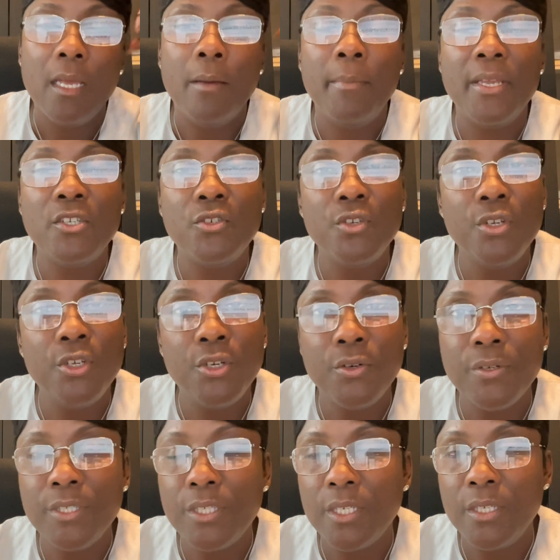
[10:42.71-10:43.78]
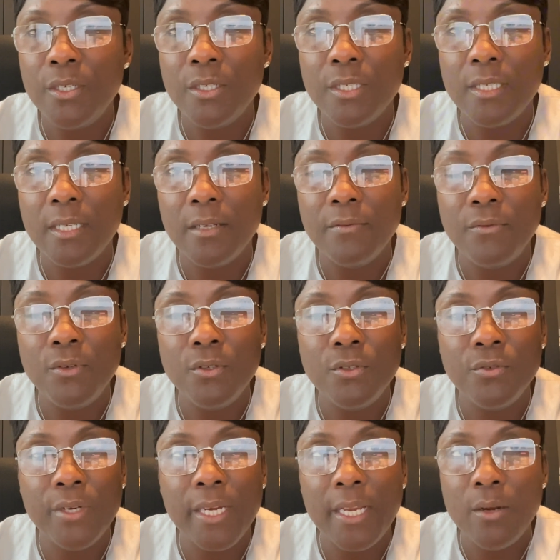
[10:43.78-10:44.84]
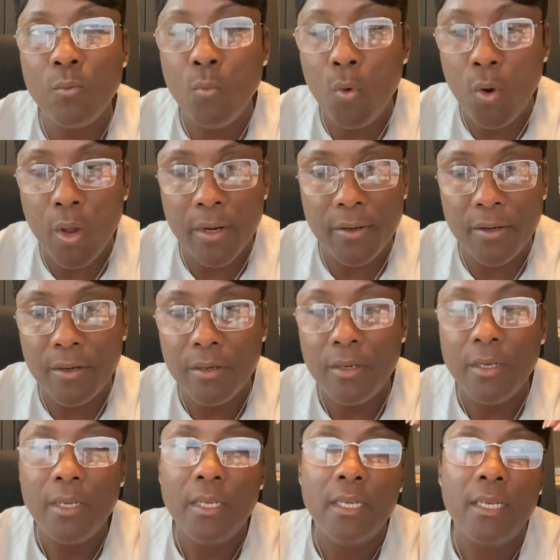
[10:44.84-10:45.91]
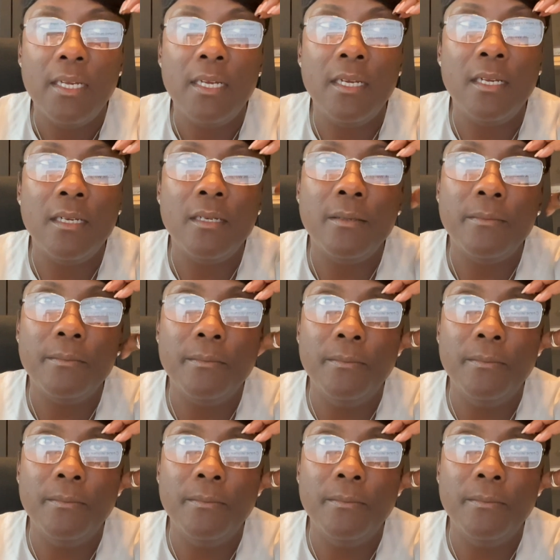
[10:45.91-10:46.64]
Make sure you're nourishing yourself. You're drinking water, um,